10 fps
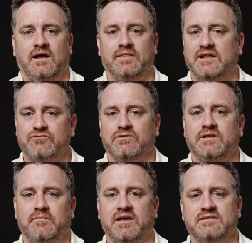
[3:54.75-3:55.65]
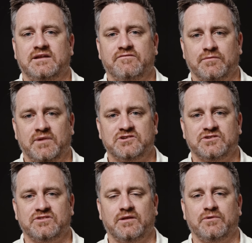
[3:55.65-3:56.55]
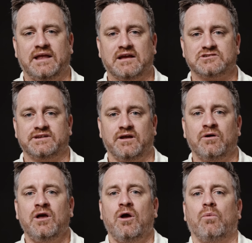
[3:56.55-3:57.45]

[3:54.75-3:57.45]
That's really amazing information so that we actually know